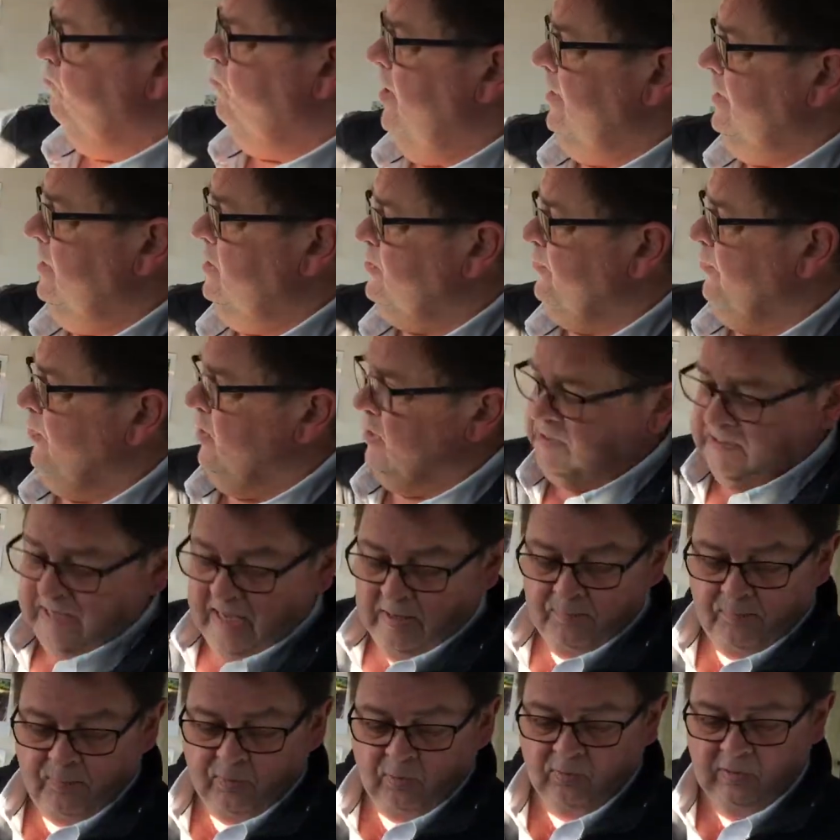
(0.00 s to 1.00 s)
radish for
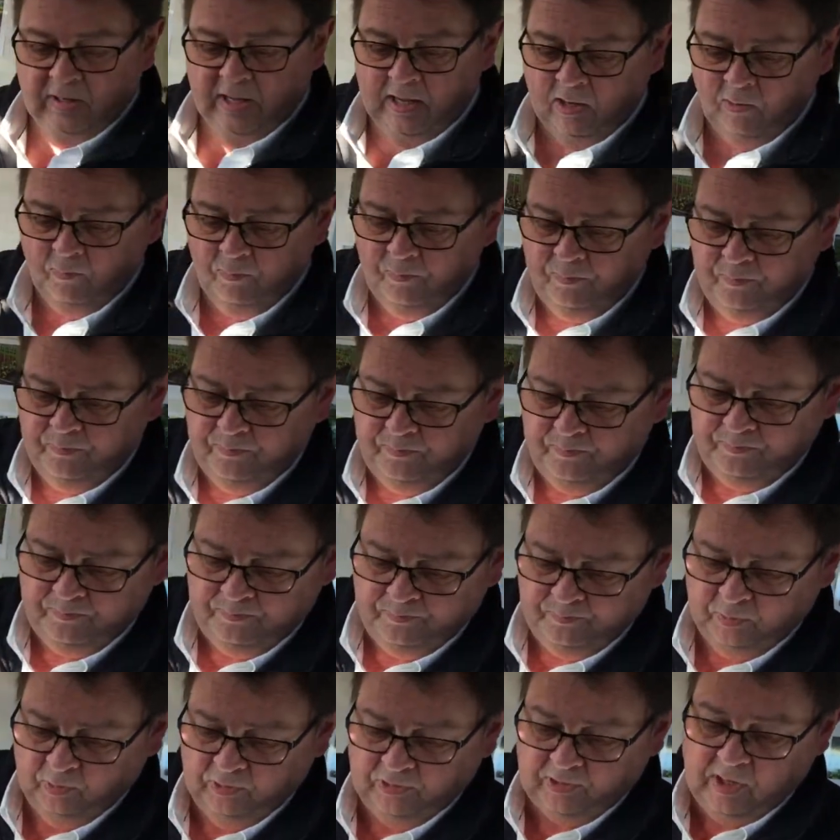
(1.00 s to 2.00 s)
example, I'll
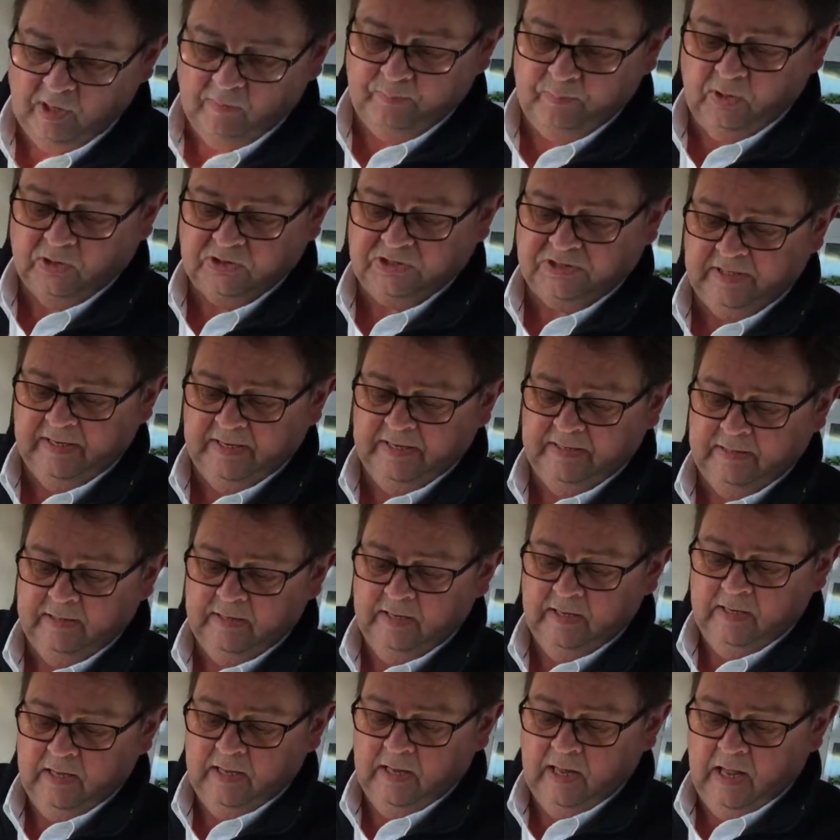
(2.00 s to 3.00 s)
put the compost in,
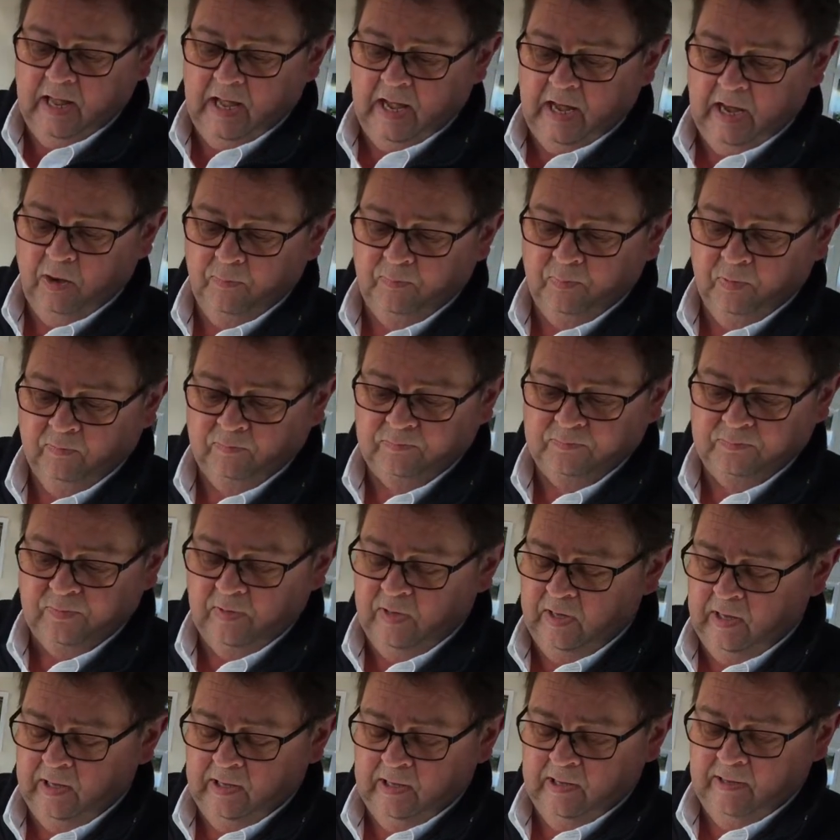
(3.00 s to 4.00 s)
I'll put,
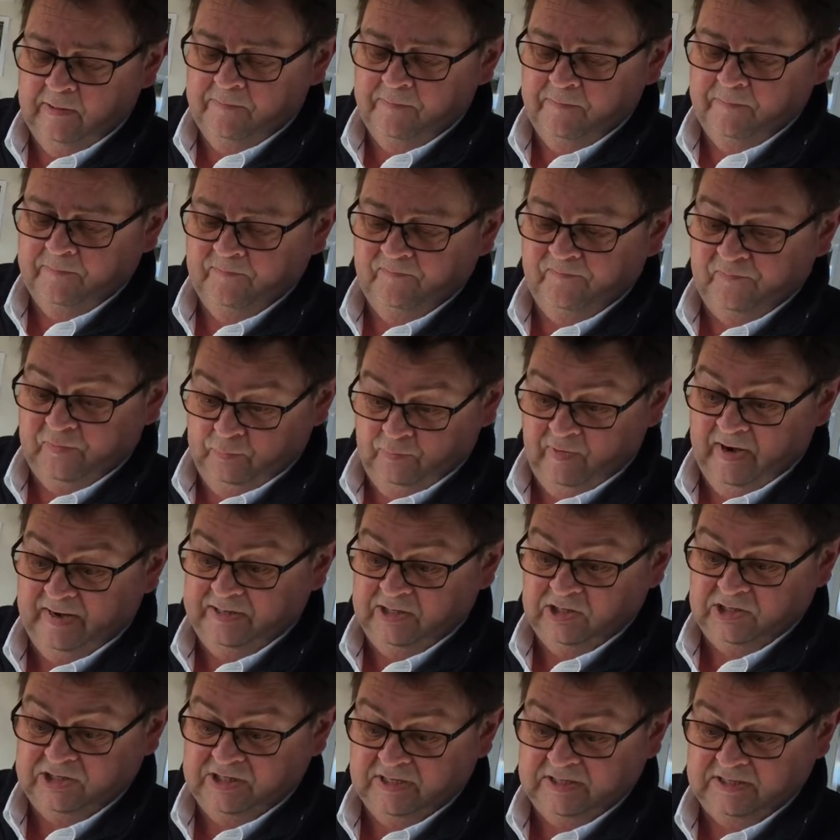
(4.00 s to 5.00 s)
for
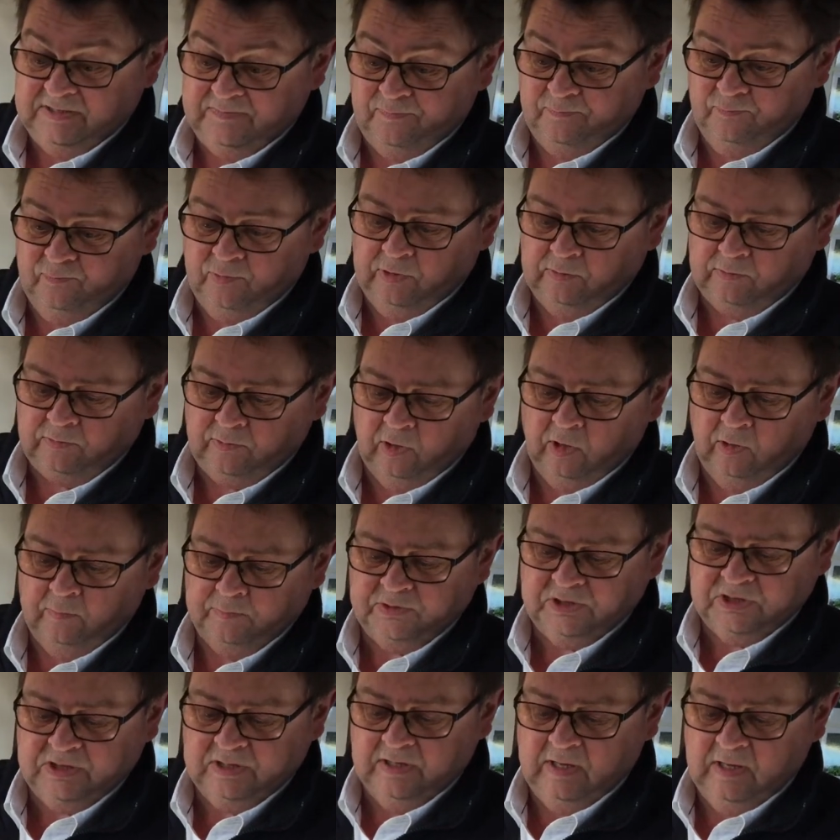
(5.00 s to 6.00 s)
radishes, root
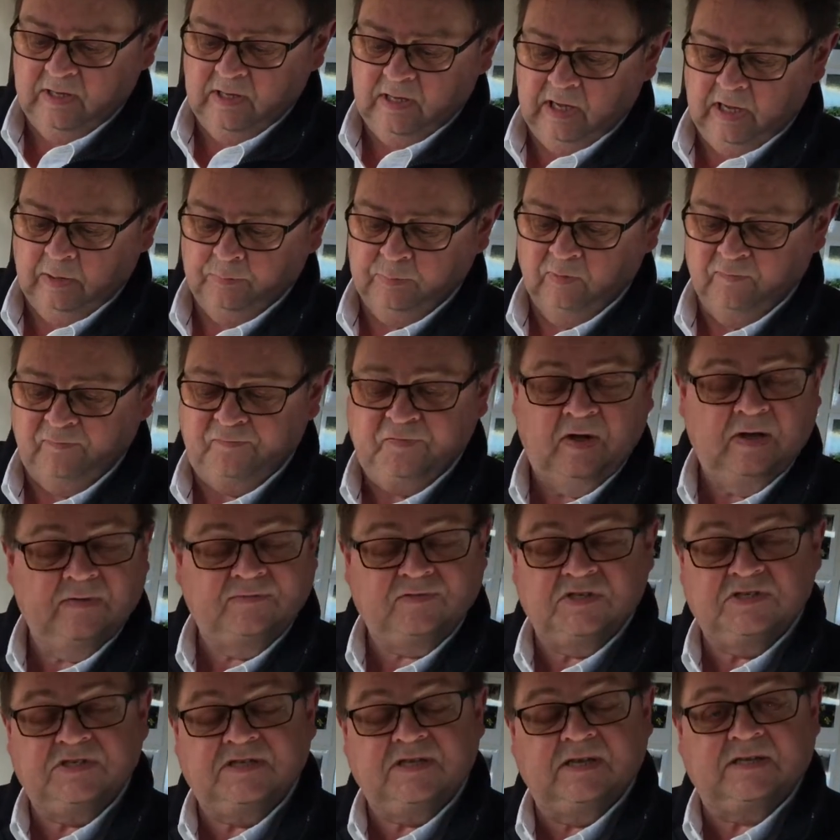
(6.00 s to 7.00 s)
crops, I'll put 5
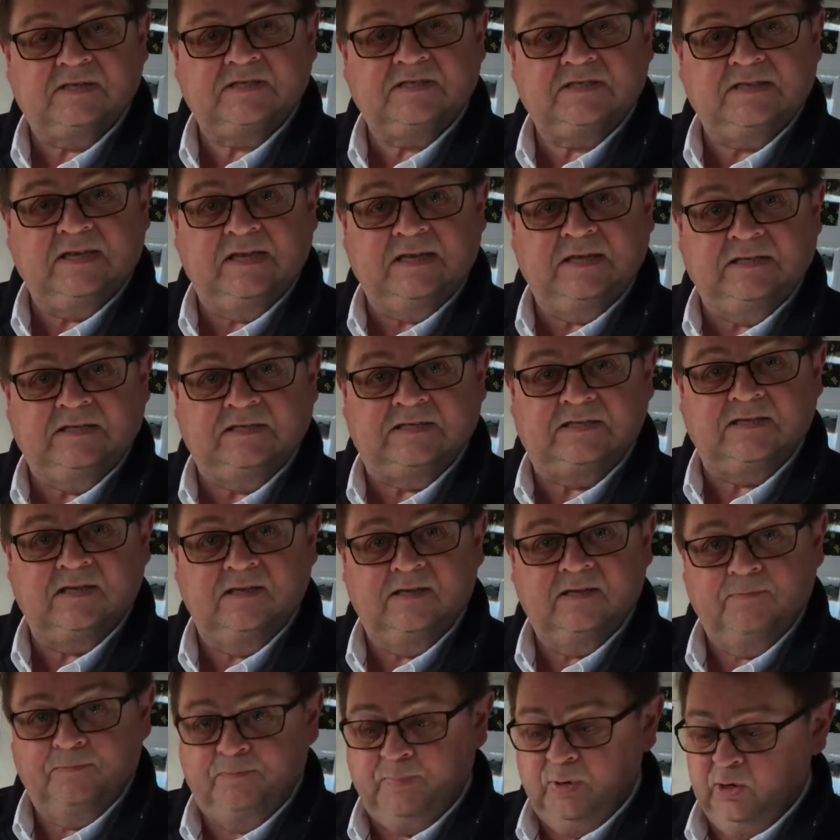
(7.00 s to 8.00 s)
to 6 seeds
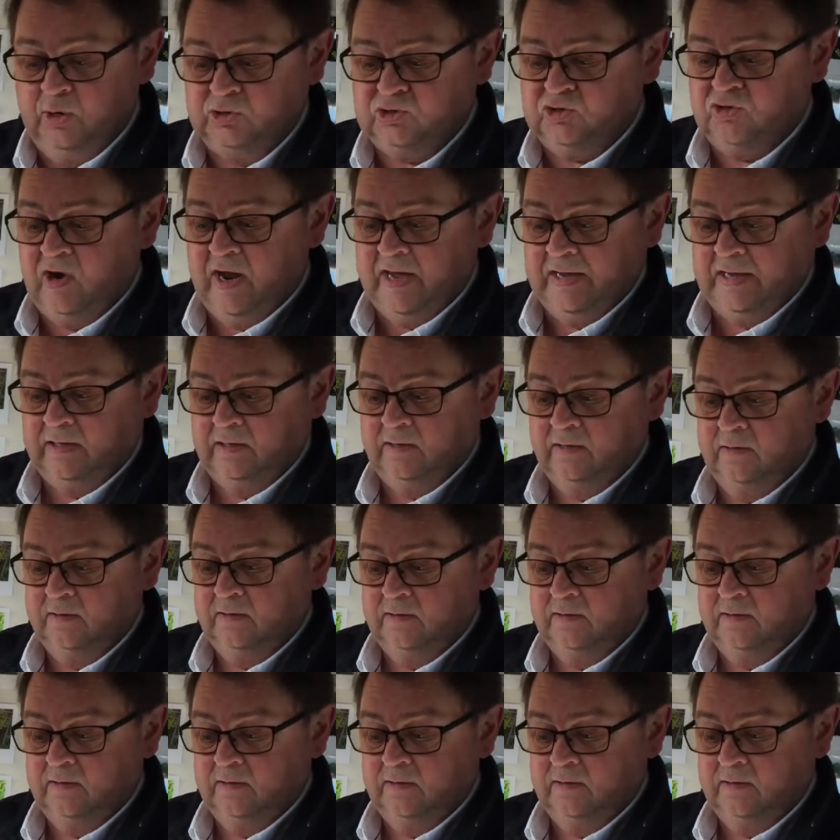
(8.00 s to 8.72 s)
per tray.